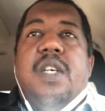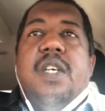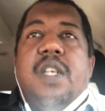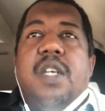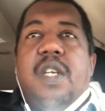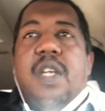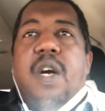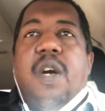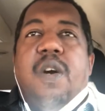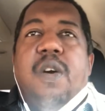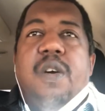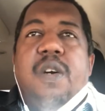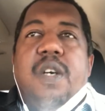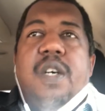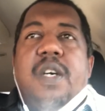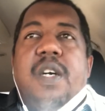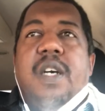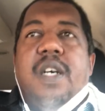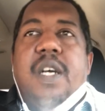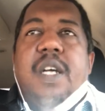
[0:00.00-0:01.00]
You know,
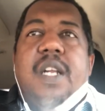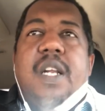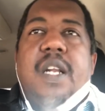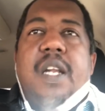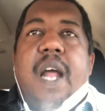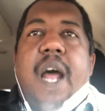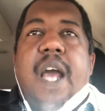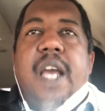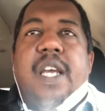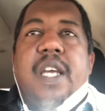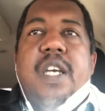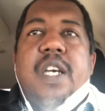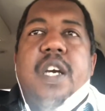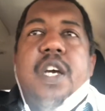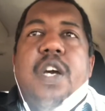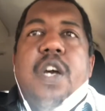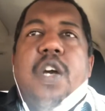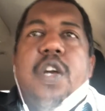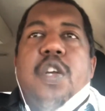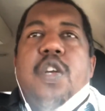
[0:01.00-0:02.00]
like,
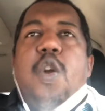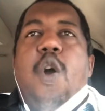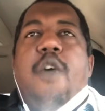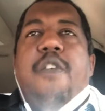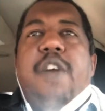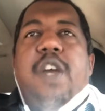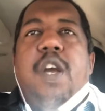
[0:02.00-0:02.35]
you're over